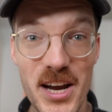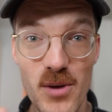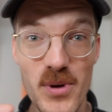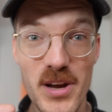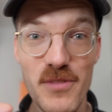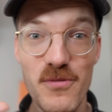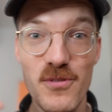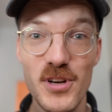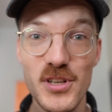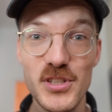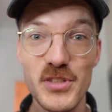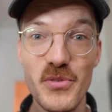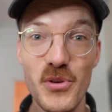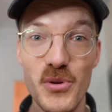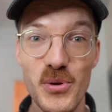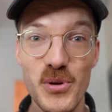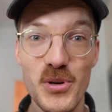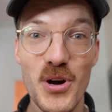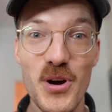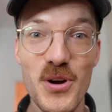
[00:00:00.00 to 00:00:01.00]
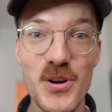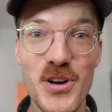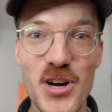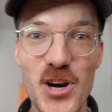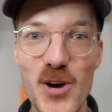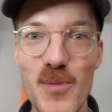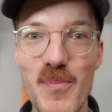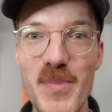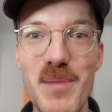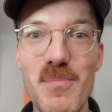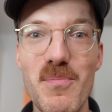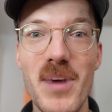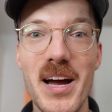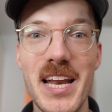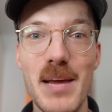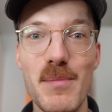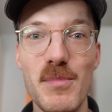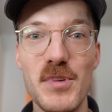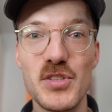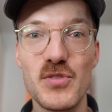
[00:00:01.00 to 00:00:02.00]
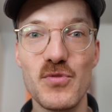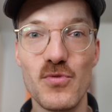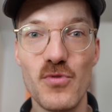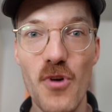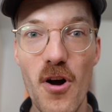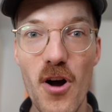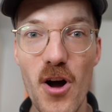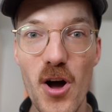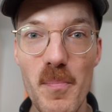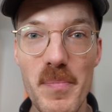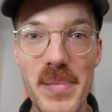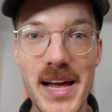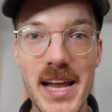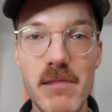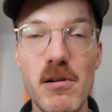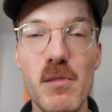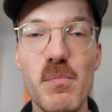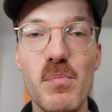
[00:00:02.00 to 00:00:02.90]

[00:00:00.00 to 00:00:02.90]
the way, for those of you who don't know me, my name is Rob and I'm a